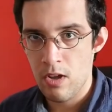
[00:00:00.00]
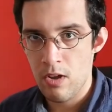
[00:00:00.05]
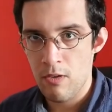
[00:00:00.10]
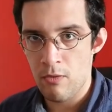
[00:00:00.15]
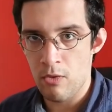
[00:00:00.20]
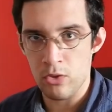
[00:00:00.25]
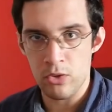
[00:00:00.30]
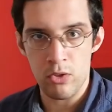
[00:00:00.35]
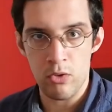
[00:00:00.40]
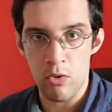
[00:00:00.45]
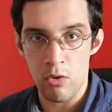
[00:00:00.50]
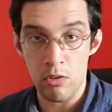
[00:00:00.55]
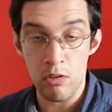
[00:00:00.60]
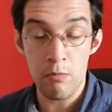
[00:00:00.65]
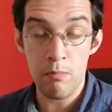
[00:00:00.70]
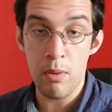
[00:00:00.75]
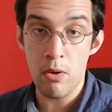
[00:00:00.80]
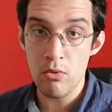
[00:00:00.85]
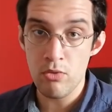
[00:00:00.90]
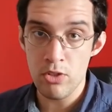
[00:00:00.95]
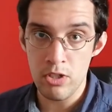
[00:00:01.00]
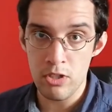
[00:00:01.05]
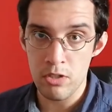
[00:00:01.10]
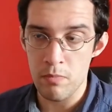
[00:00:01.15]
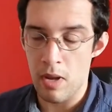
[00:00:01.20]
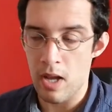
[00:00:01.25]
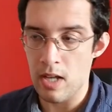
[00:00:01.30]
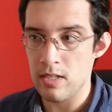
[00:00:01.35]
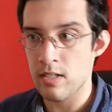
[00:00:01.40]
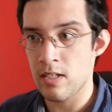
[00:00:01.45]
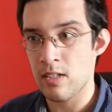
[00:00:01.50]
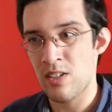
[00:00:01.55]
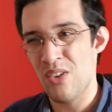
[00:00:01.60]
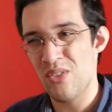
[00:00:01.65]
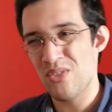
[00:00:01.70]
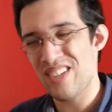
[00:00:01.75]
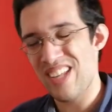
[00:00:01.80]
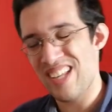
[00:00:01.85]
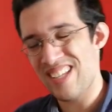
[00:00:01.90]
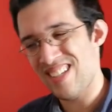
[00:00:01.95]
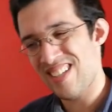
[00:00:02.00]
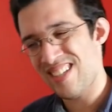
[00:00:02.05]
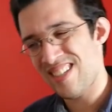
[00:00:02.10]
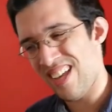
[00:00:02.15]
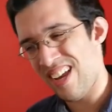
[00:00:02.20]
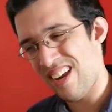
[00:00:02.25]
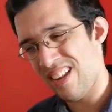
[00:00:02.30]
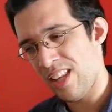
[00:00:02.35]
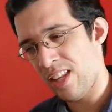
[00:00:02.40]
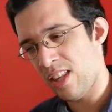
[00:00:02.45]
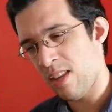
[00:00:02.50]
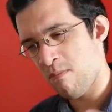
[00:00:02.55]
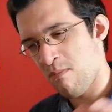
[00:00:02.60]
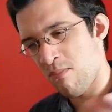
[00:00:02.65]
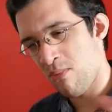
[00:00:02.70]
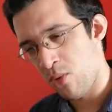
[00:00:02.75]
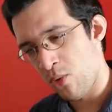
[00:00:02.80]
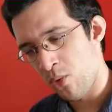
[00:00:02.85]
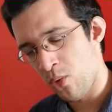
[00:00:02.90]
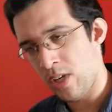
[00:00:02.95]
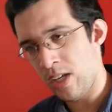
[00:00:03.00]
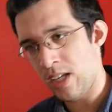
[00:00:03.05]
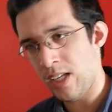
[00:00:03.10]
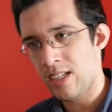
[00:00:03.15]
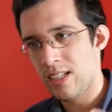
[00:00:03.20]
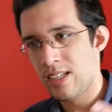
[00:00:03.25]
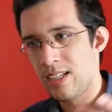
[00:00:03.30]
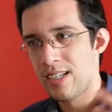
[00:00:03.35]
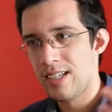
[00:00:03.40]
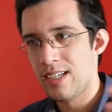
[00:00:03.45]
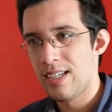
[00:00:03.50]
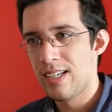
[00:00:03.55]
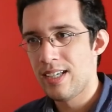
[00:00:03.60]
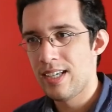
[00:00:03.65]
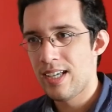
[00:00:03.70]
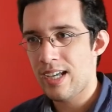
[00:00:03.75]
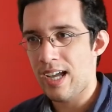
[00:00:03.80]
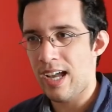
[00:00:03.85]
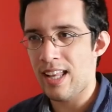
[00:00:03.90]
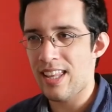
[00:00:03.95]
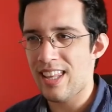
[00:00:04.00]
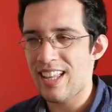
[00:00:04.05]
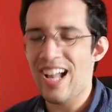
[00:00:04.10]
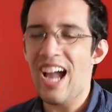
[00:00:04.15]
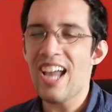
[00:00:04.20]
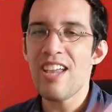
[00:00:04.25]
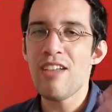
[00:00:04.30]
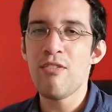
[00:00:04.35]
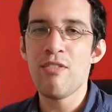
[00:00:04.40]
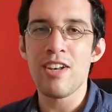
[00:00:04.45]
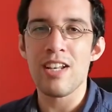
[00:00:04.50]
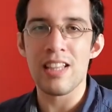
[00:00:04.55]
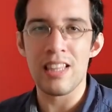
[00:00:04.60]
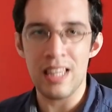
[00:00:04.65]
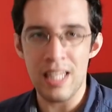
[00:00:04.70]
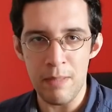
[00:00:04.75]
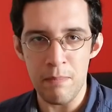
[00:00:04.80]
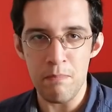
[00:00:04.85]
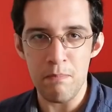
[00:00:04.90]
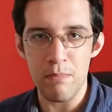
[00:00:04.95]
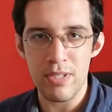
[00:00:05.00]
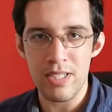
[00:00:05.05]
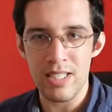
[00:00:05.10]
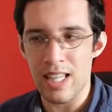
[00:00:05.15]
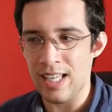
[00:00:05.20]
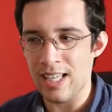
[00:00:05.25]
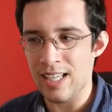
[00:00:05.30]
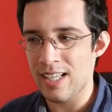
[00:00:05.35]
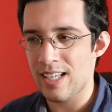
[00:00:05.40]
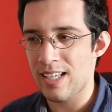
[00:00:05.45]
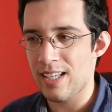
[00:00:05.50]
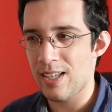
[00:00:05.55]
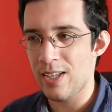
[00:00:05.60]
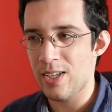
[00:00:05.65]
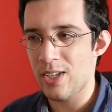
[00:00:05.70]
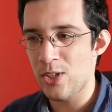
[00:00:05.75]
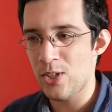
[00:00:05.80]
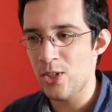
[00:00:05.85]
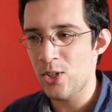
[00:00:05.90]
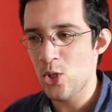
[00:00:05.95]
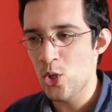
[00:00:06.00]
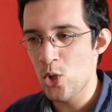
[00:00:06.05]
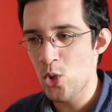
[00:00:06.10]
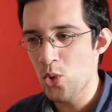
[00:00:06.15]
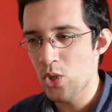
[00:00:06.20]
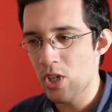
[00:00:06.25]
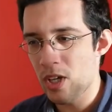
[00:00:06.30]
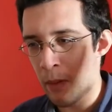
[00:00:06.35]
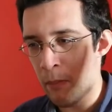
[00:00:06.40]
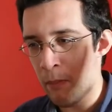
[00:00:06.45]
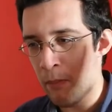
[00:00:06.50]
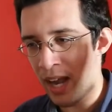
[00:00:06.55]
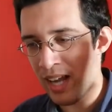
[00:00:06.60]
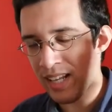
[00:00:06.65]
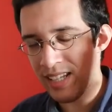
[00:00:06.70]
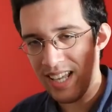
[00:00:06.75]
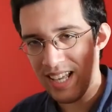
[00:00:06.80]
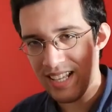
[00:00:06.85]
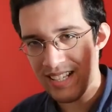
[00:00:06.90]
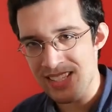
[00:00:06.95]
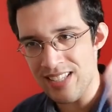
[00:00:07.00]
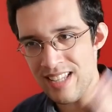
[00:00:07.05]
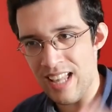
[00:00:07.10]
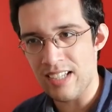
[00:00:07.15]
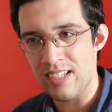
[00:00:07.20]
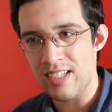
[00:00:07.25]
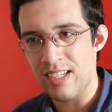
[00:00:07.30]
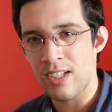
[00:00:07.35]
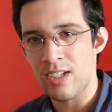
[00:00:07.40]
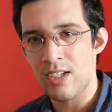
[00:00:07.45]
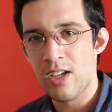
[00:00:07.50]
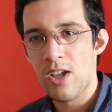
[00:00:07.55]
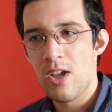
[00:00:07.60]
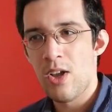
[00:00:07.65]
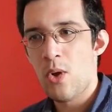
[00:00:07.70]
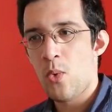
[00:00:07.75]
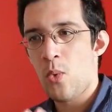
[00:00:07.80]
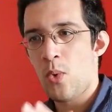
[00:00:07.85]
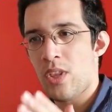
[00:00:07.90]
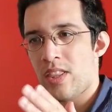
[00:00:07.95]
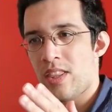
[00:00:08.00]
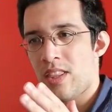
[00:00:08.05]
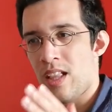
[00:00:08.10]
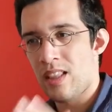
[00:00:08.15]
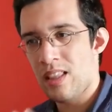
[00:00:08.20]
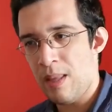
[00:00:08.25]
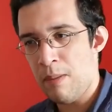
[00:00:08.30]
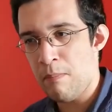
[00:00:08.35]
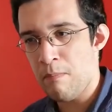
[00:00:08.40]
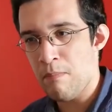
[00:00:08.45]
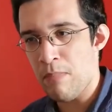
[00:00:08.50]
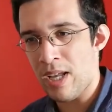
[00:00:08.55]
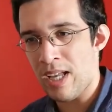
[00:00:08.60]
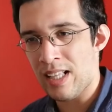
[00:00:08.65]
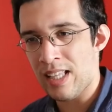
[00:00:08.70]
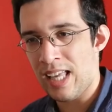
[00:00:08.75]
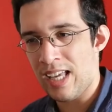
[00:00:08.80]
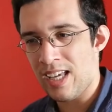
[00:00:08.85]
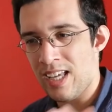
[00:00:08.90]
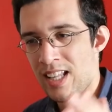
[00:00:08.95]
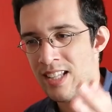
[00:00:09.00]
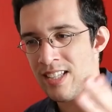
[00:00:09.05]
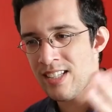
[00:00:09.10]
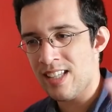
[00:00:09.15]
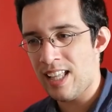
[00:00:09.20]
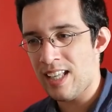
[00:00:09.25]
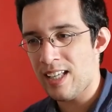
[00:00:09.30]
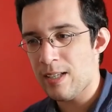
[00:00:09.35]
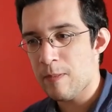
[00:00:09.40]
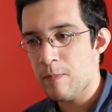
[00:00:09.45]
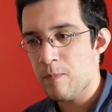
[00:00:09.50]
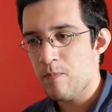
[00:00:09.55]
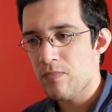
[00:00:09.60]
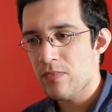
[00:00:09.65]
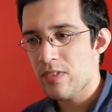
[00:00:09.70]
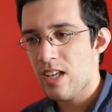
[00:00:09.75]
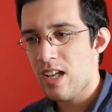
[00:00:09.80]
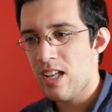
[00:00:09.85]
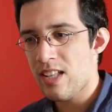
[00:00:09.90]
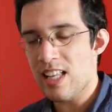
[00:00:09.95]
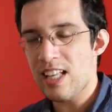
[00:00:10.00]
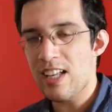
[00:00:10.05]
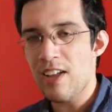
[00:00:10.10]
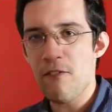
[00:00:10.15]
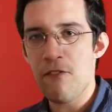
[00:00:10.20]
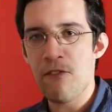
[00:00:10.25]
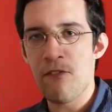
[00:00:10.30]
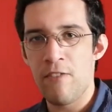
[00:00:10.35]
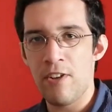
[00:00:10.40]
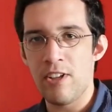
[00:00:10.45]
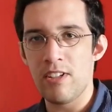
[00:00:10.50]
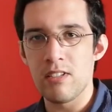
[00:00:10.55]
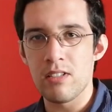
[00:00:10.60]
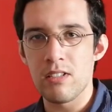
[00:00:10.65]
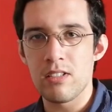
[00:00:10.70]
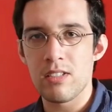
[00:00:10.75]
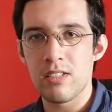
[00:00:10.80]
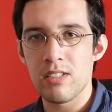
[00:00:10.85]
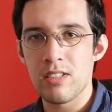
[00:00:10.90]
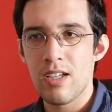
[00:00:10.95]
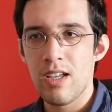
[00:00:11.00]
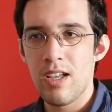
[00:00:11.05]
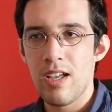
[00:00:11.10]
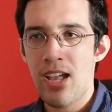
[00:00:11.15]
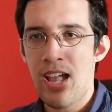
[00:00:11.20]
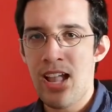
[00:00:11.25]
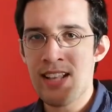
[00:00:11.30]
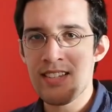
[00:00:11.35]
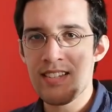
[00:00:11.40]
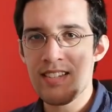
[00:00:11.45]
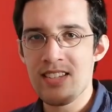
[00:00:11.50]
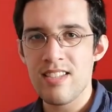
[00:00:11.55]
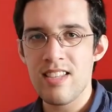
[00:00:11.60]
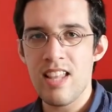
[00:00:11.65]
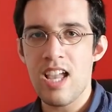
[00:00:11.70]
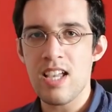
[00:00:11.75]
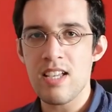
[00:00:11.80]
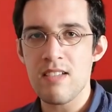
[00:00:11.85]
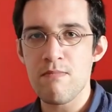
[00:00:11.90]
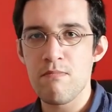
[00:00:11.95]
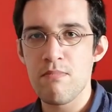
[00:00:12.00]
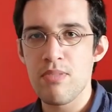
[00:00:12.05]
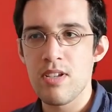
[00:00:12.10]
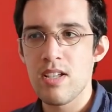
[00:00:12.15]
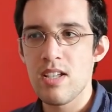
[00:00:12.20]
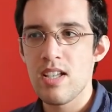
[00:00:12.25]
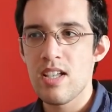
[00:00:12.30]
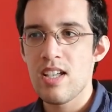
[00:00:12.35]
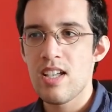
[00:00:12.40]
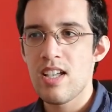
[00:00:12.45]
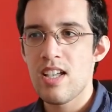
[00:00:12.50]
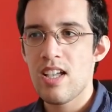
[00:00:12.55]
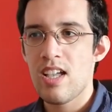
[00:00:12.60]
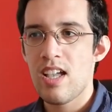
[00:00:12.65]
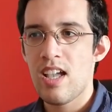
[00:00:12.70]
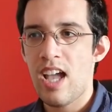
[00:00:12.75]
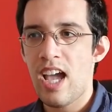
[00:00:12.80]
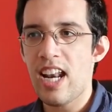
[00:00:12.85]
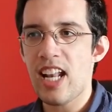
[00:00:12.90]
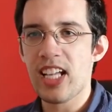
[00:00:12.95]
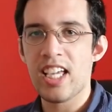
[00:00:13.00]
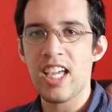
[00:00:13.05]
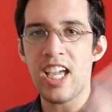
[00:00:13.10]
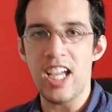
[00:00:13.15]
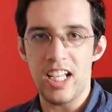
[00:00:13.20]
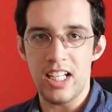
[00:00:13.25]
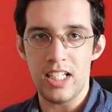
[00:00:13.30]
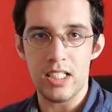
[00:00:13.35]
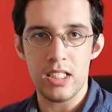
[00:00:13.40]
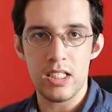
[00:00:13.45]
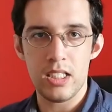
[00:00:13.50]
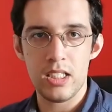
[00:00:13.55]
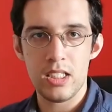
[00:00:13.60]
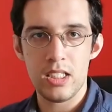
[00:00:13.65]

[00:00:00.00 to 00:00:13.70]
for the role of potions master, not necessarily the broody kind of. The guy even limps. Like you combine the aesthetic with the limping. Like it's like it's like if Filch and Snape had a kid.